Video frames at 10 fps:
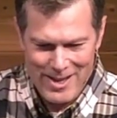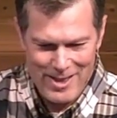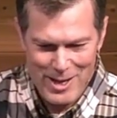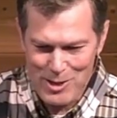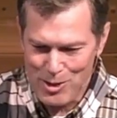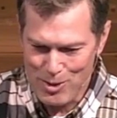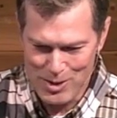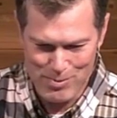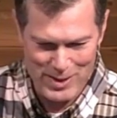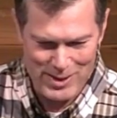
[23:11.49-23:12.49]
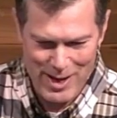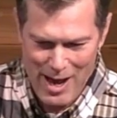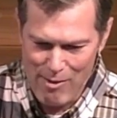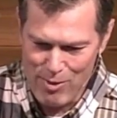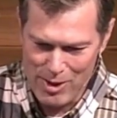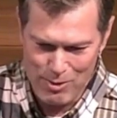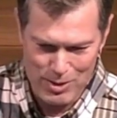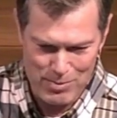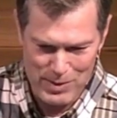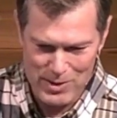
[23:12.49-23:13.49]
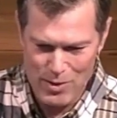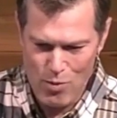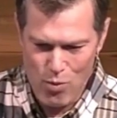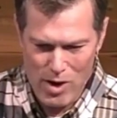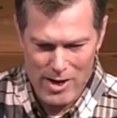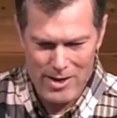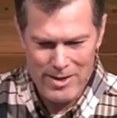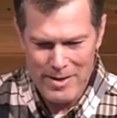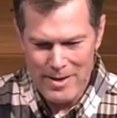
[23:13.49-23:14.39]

this Christmas and every Christmas, the one